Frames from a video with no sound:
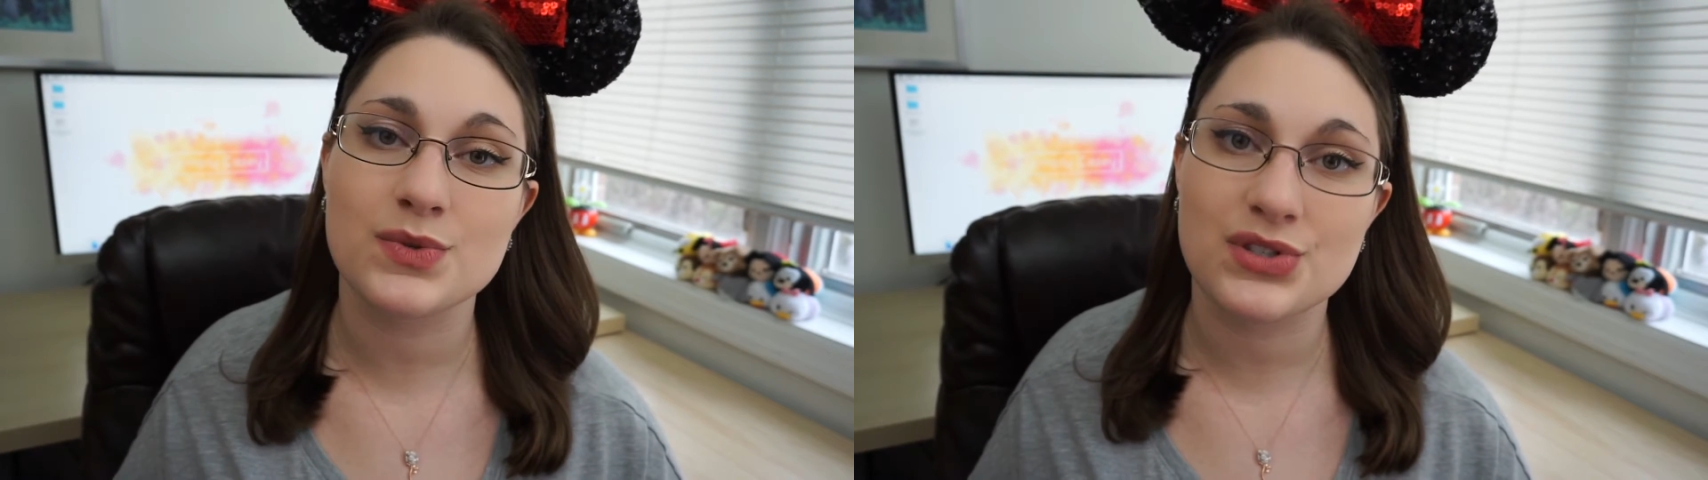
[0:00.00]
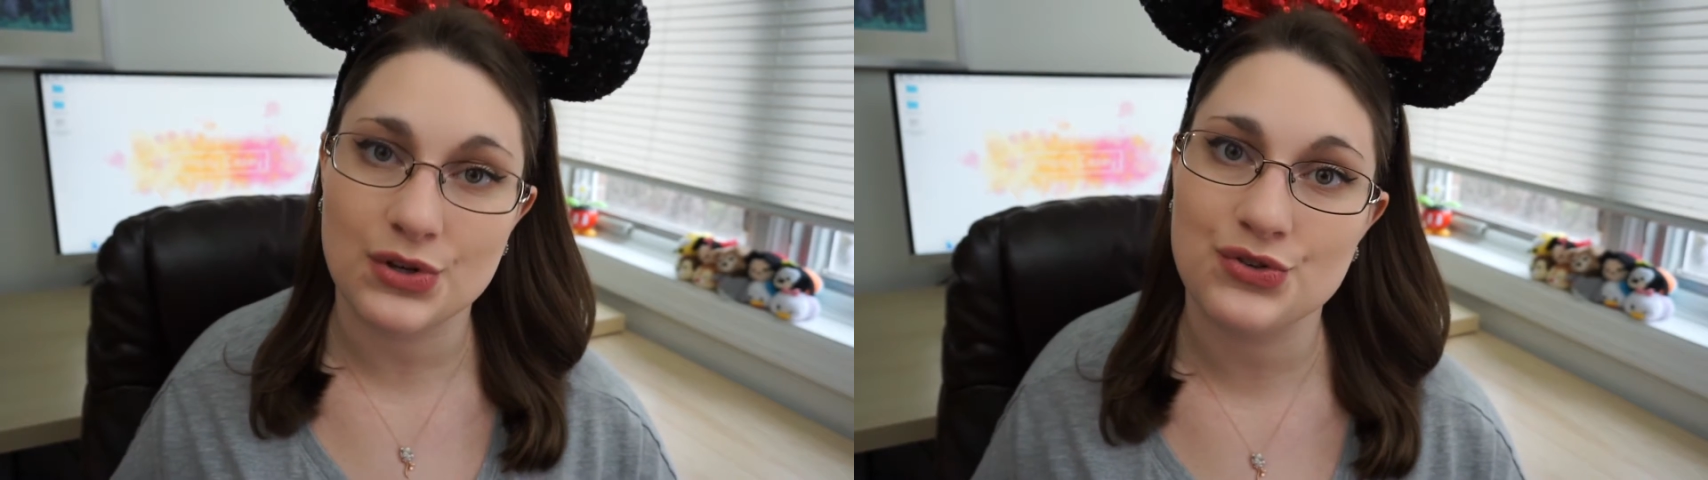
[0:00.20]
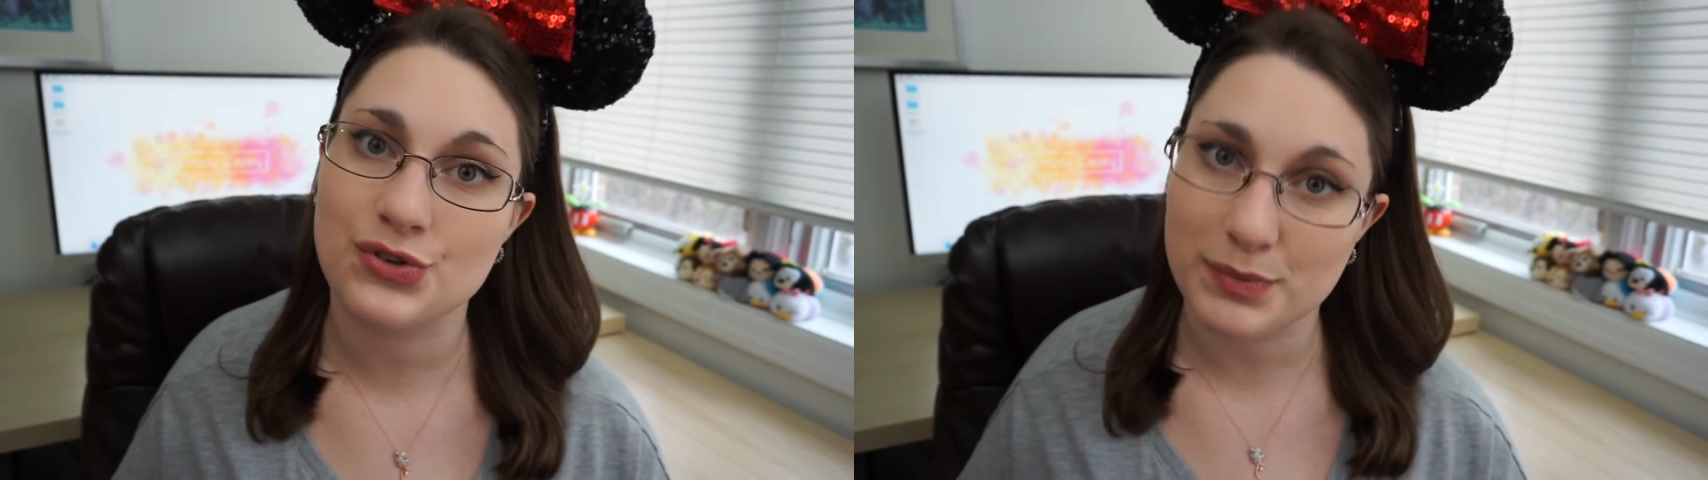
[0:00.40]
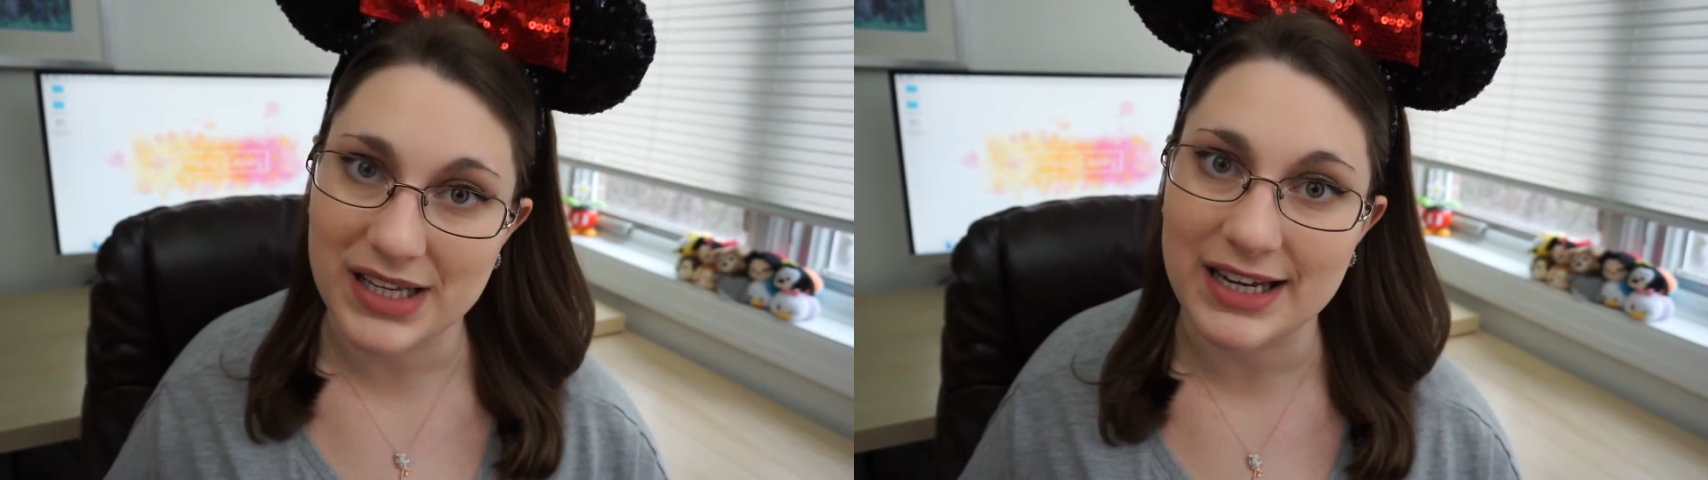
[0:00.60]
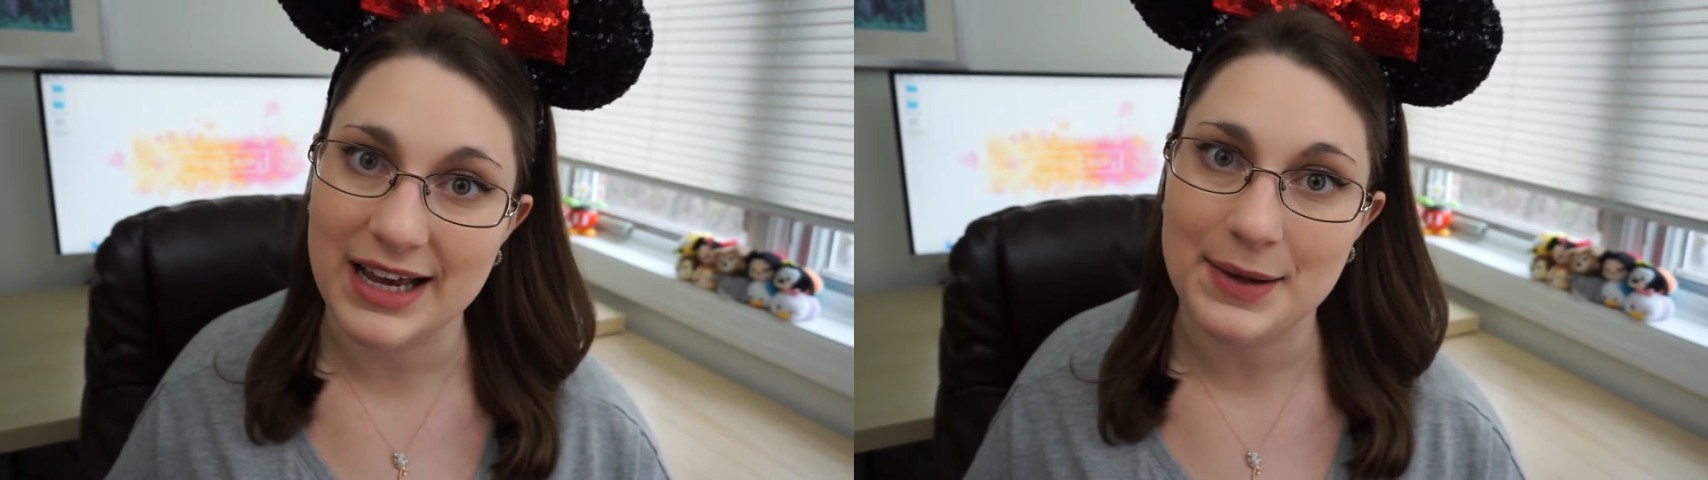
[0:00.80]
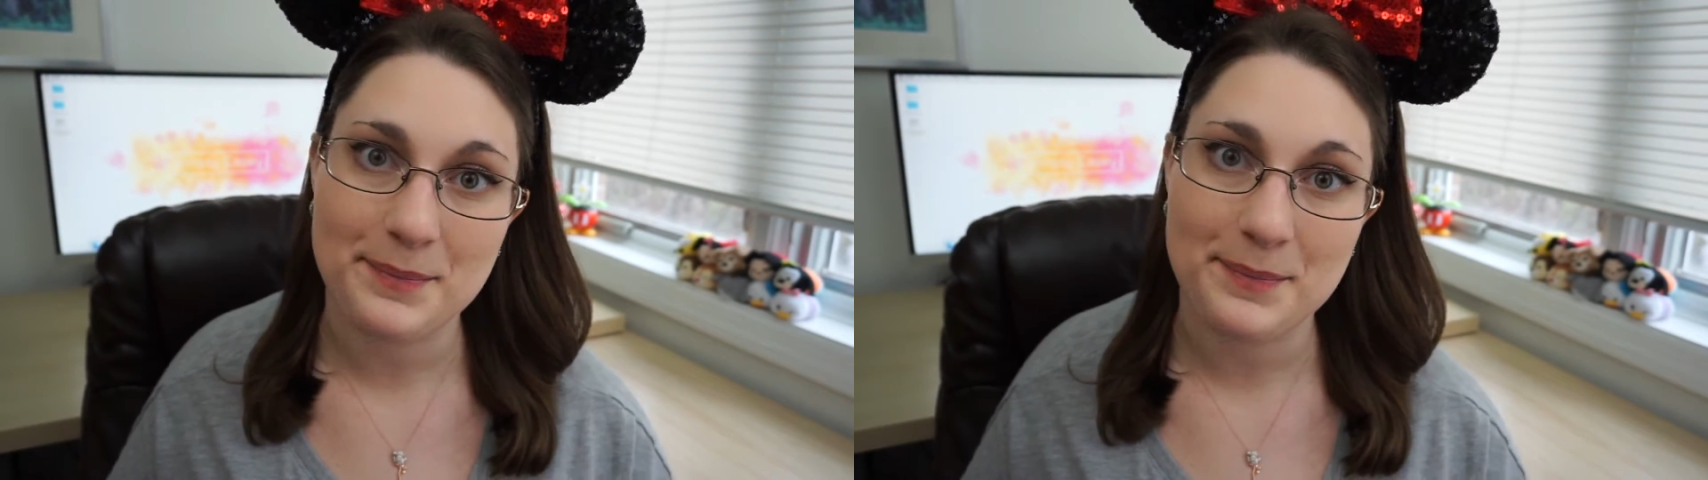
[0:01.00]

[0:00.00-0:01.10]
with social media.